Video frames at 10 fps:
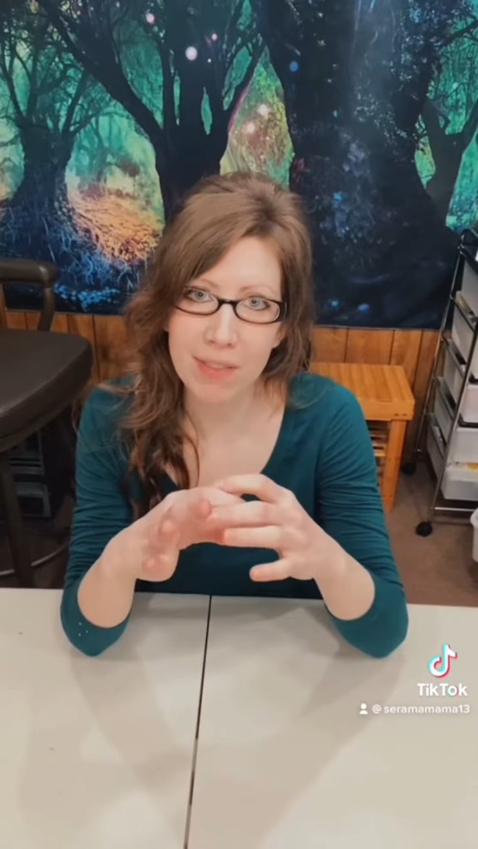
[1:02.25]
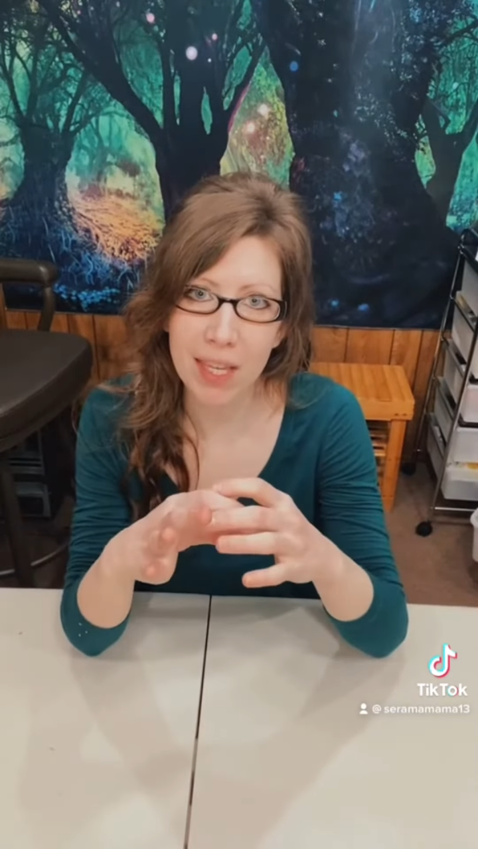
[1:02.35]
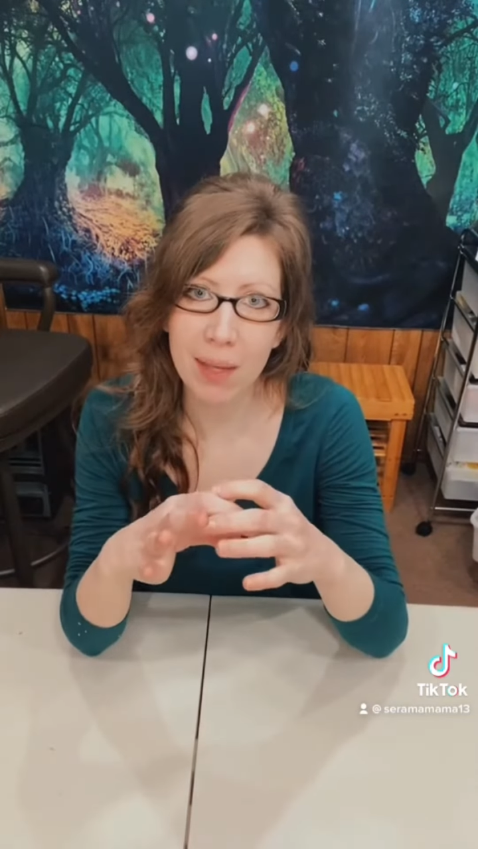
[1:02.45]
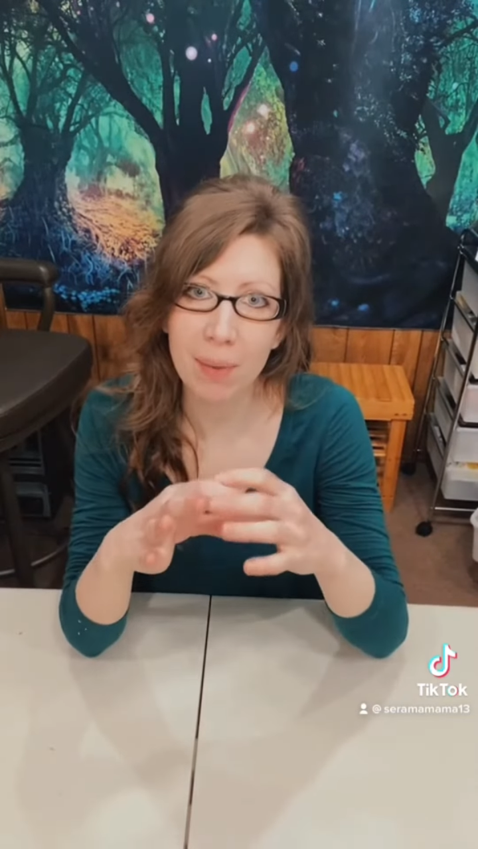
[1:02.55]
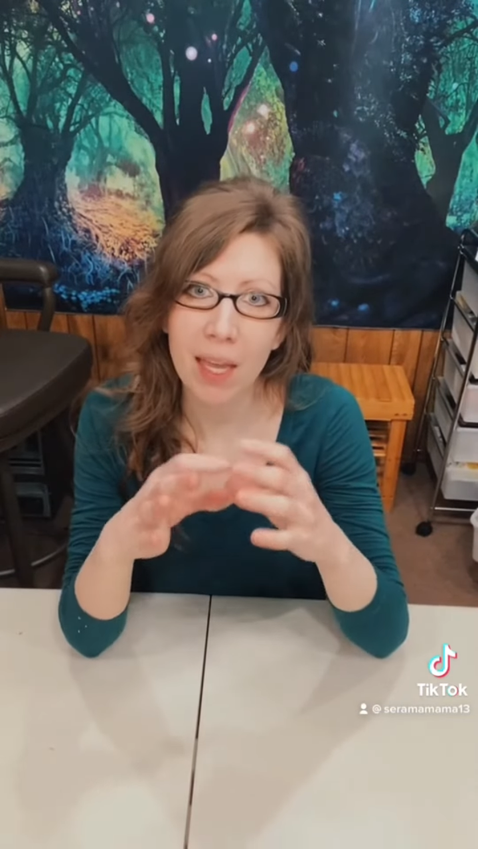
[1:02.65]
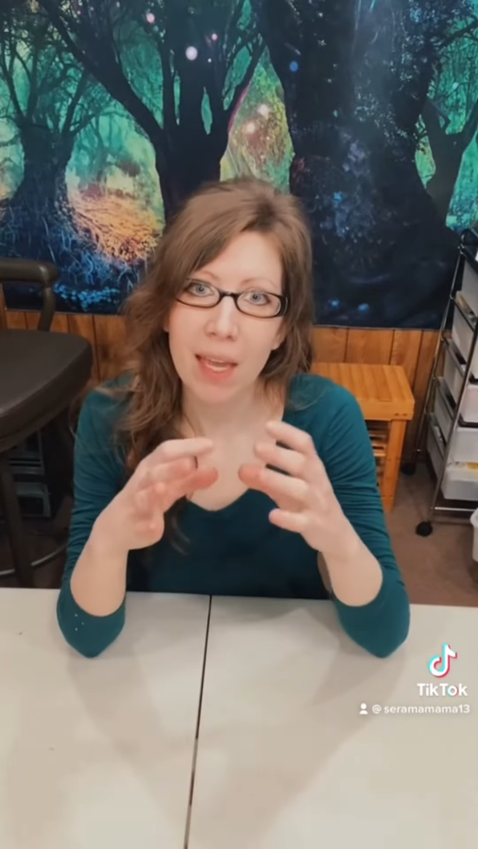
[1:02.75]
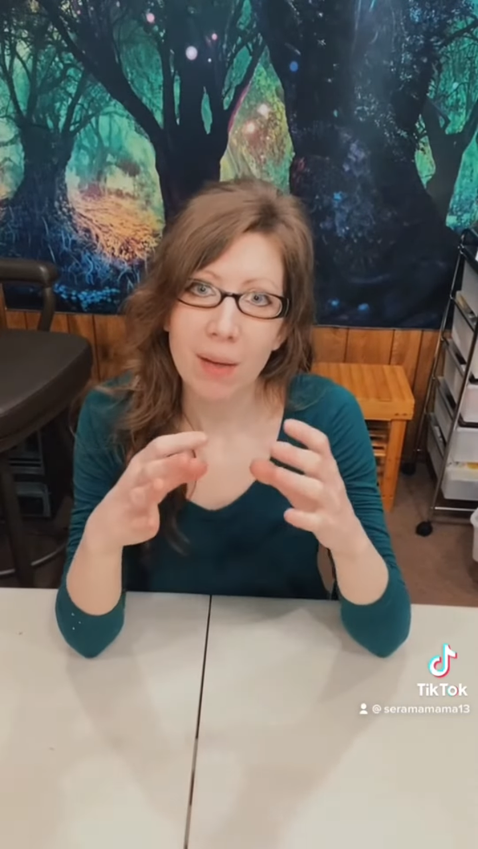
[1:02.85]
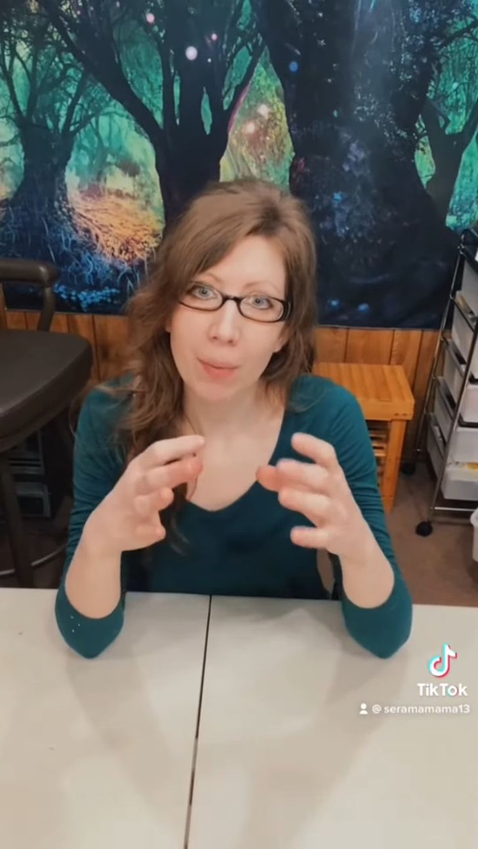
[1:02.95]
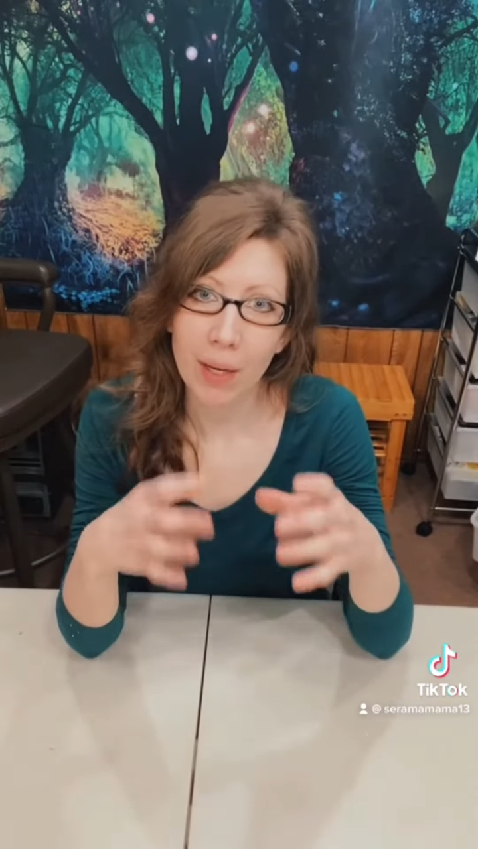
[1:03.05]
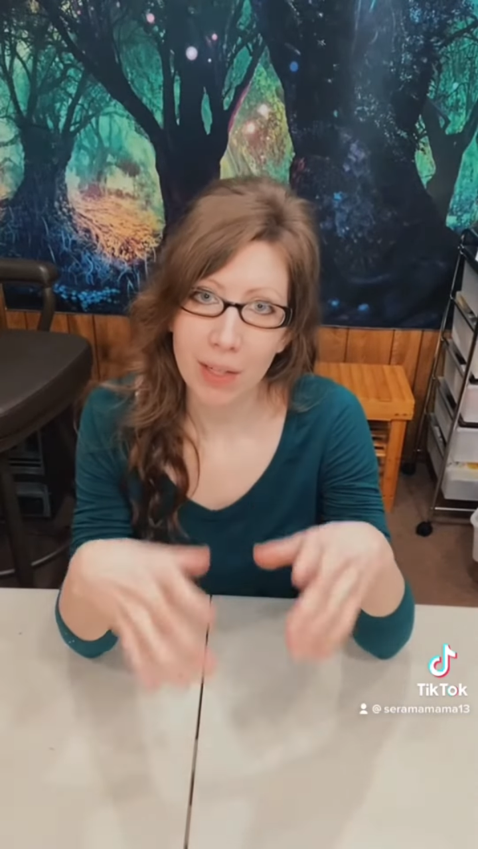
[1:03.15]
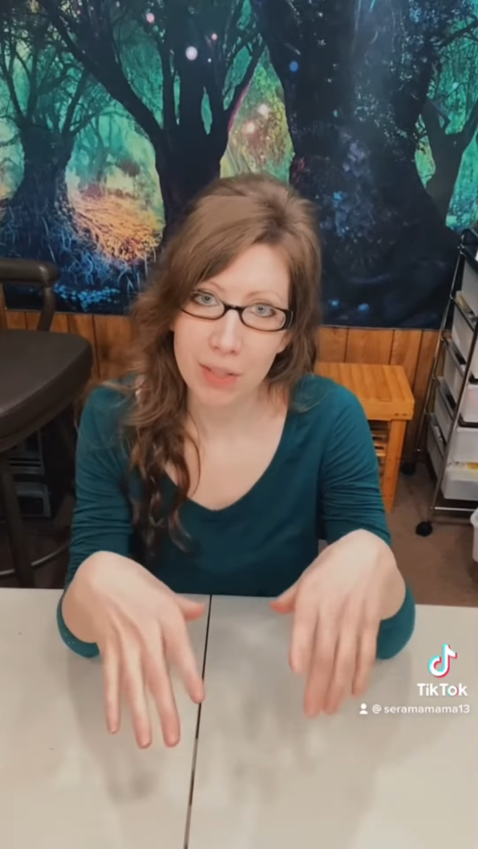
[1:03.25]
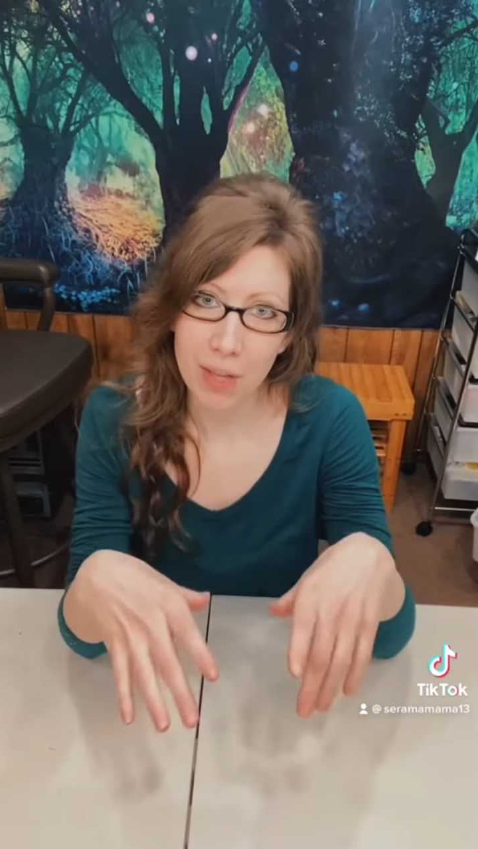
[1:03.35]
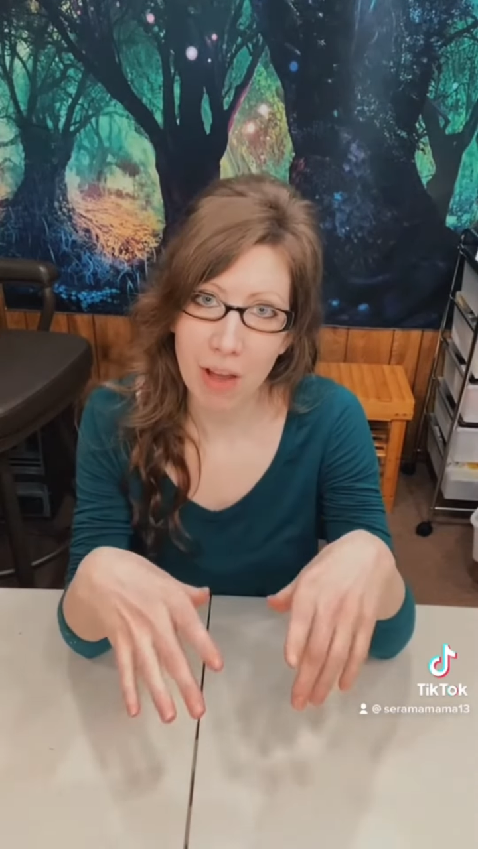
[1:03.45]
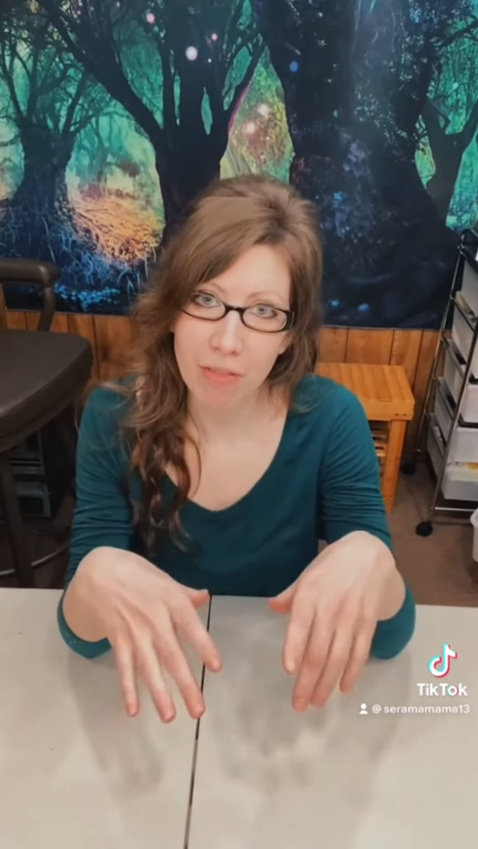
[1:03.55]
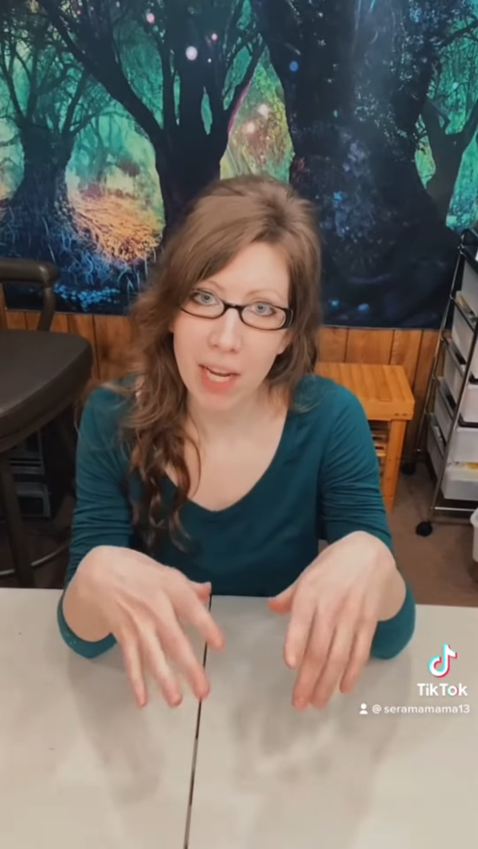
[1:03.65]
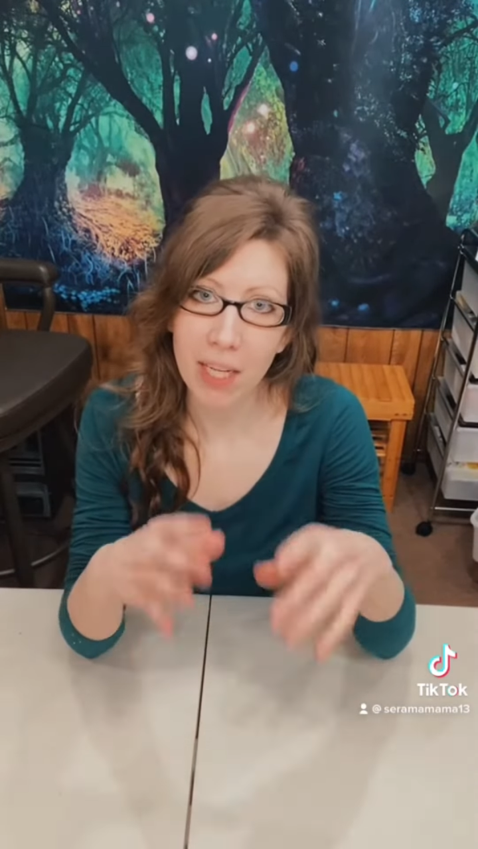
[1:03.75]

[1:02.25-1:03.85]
them, where softneck